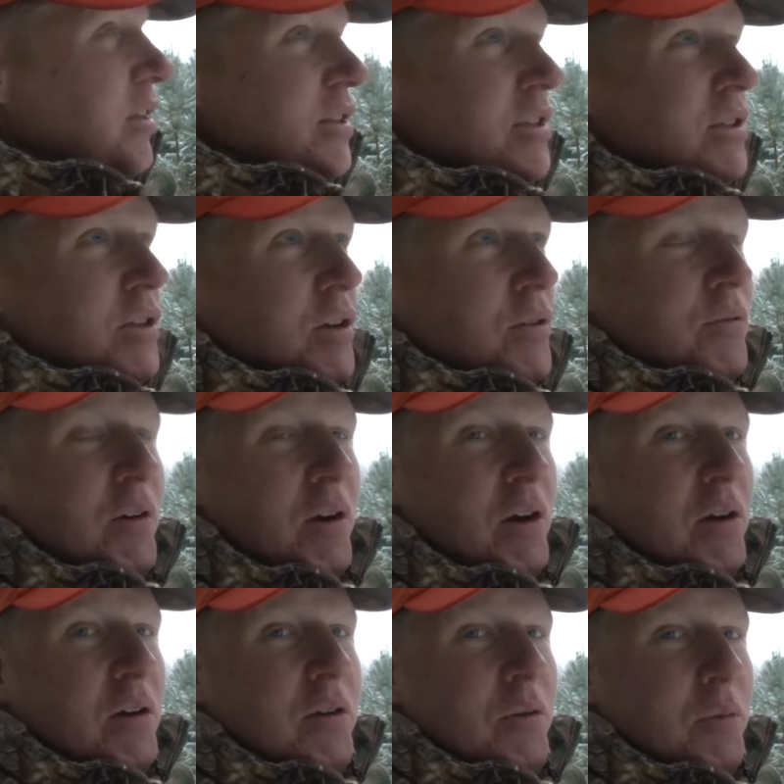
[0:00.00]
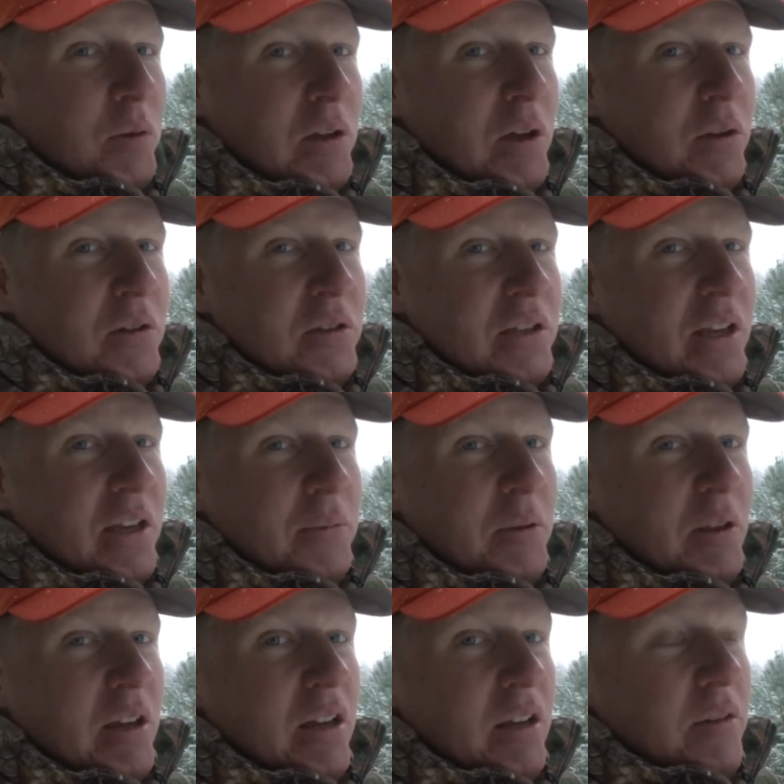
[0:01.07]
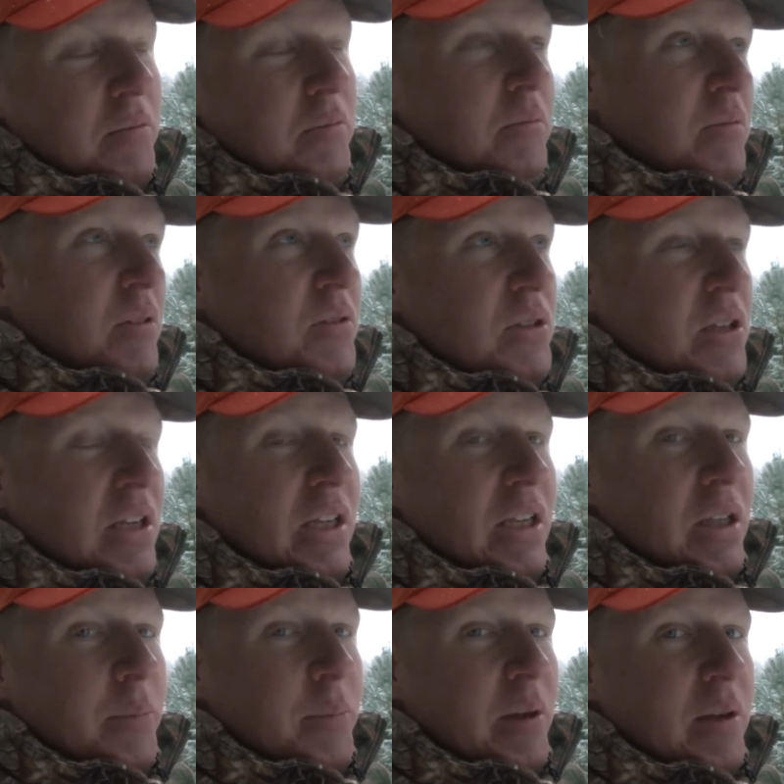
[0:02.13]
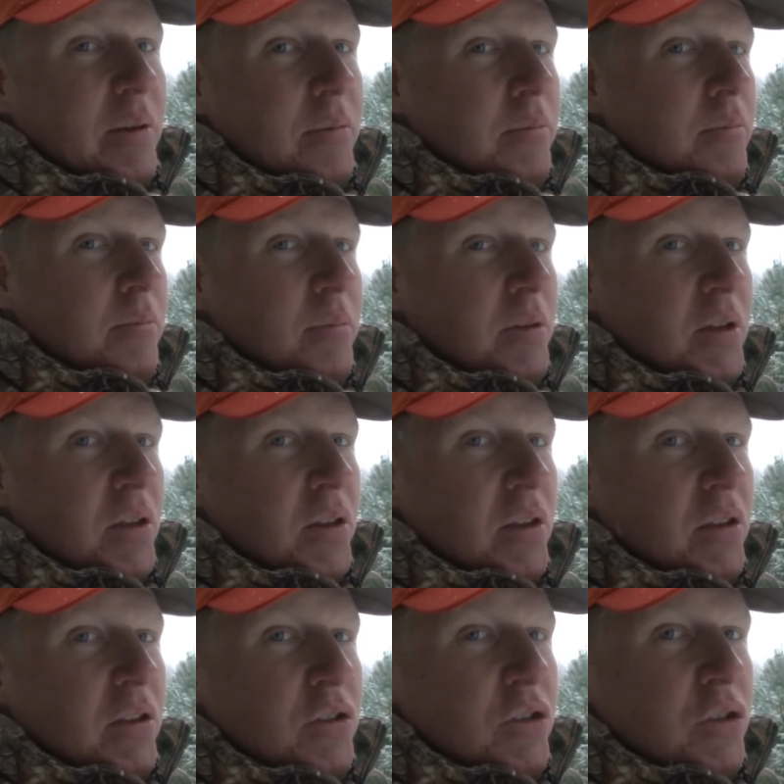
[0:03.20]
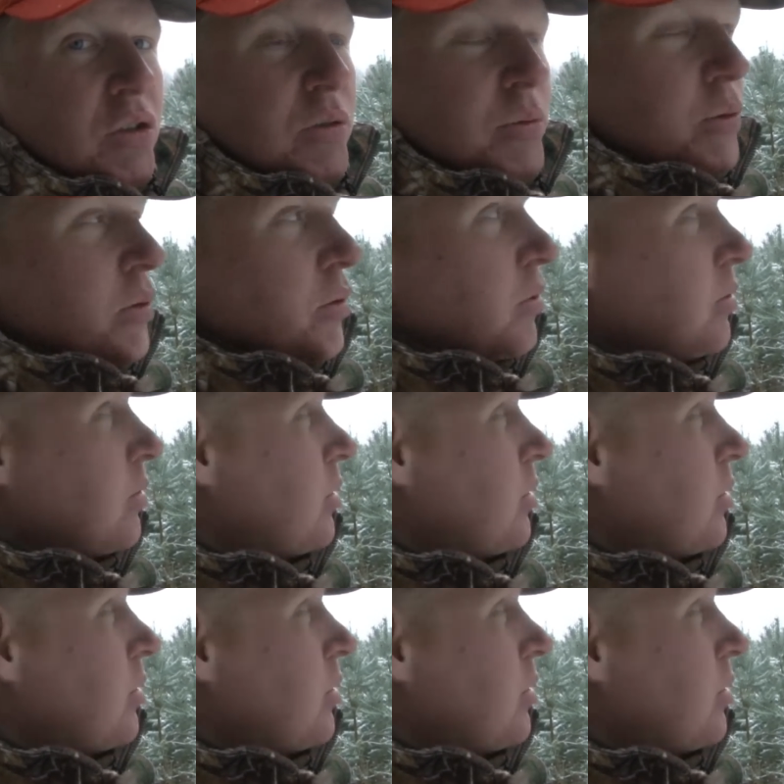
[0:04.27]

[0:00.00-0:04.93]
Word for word: So far we know there's game there, we've seen a little bit, but nothing that's shootable.